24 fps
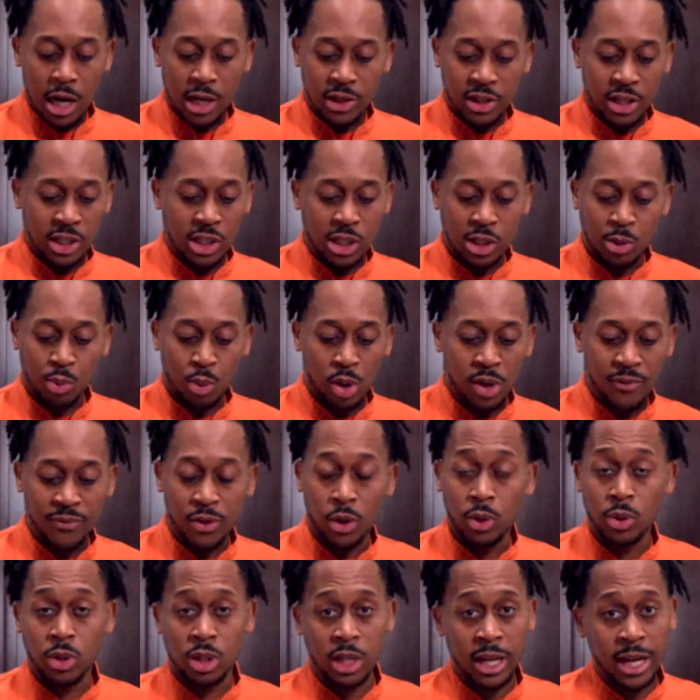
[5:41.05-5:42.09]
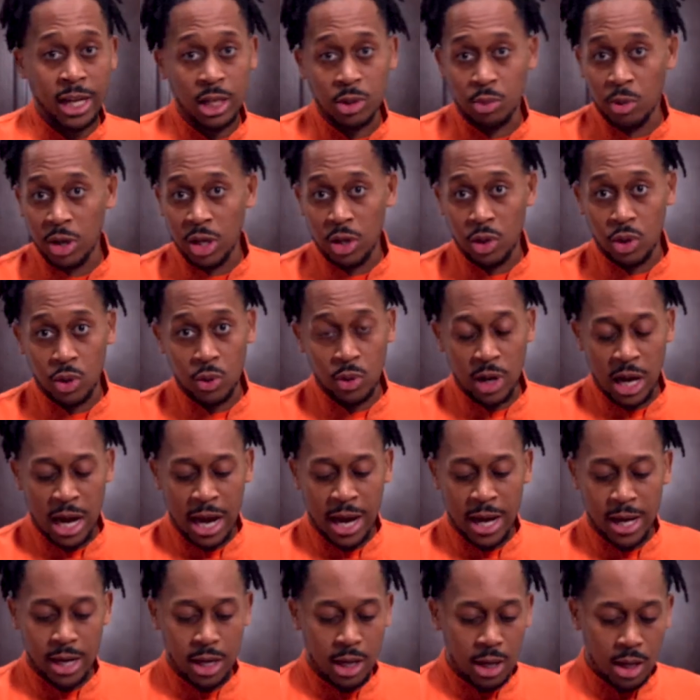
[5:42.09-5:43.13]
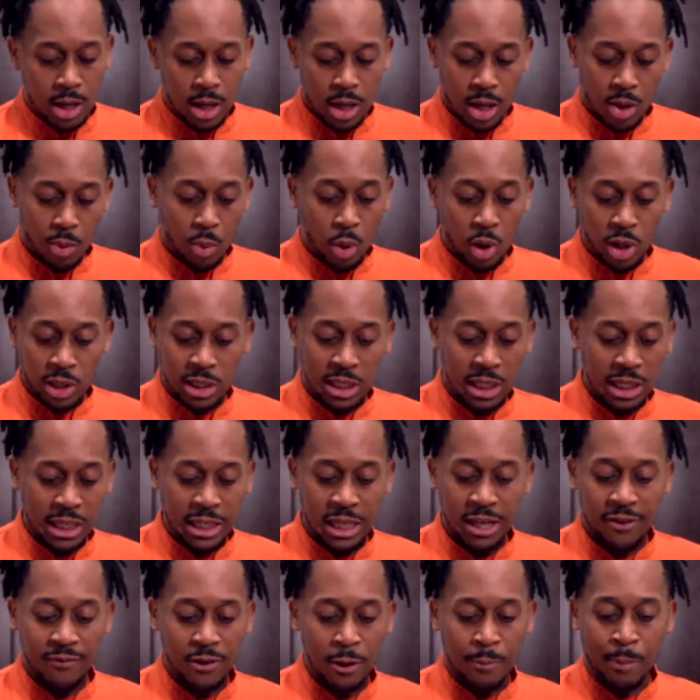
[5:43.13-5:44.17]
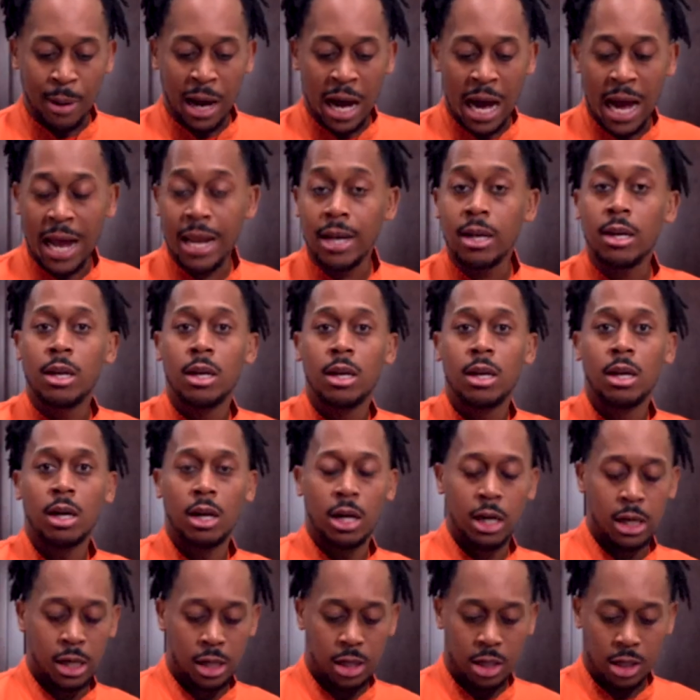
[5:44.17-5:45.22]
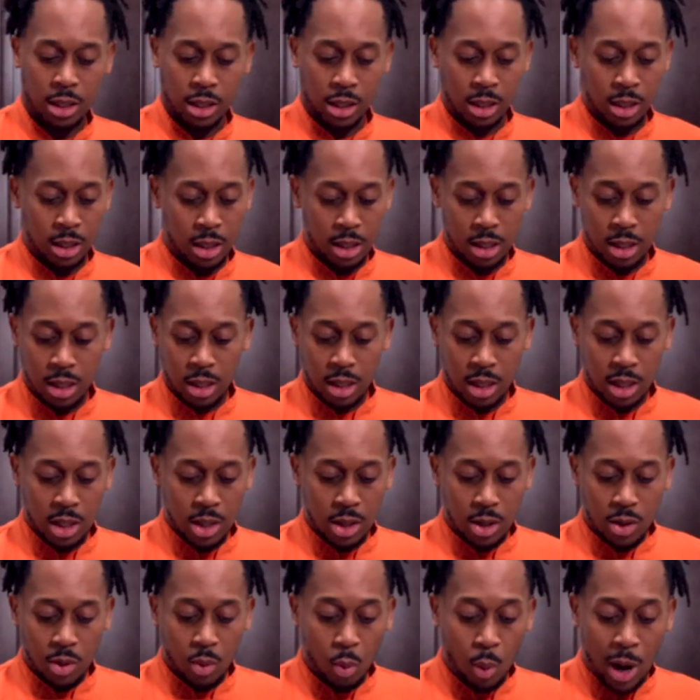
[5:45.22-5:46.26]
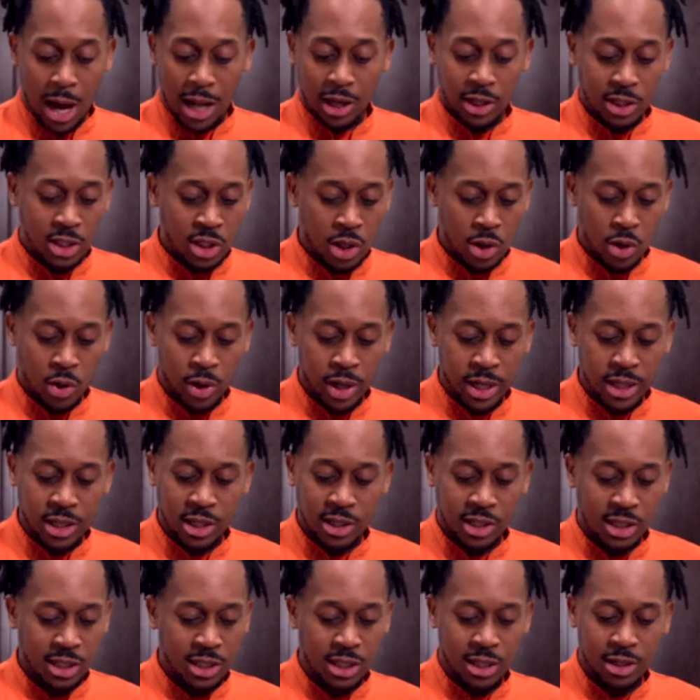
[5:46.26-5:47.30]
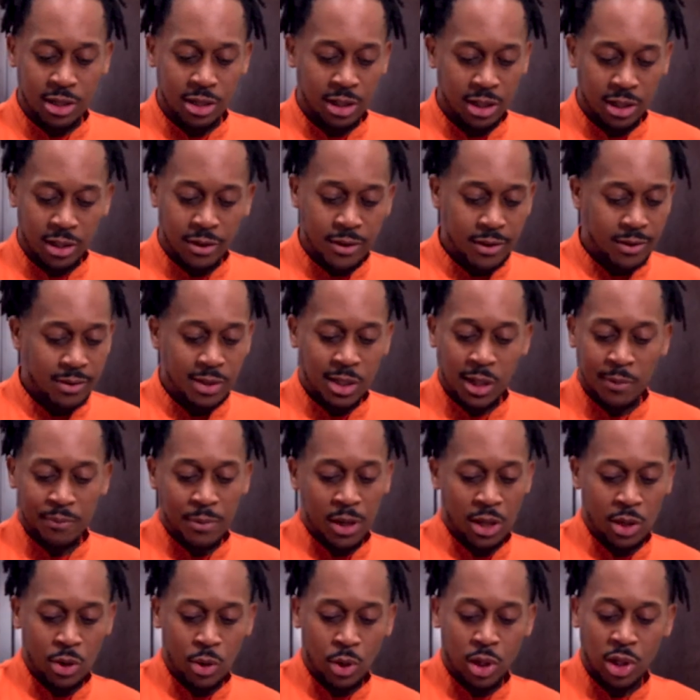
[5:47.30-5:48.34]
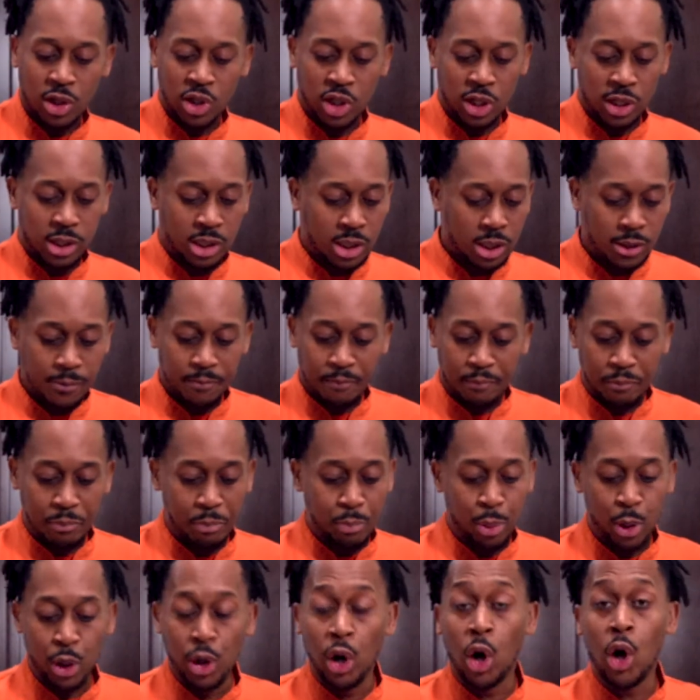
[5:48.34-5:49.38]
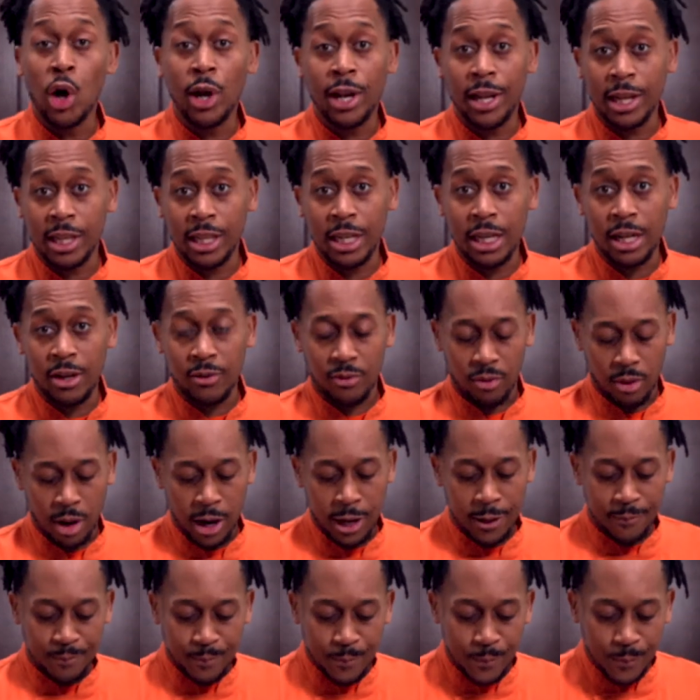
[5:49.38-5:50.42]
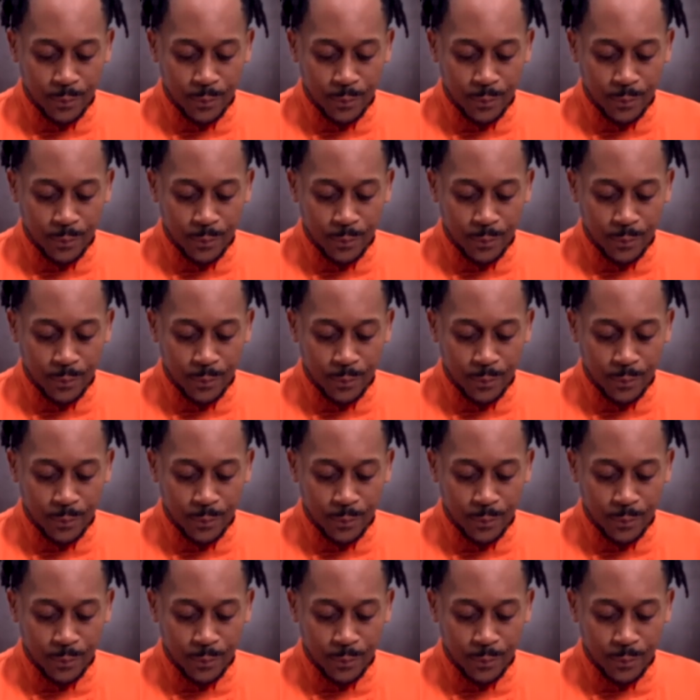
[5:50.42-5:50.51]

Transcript: This is one of those things where you do not want to leave your pot while it's going. This isn't something you can just put on and leave, right?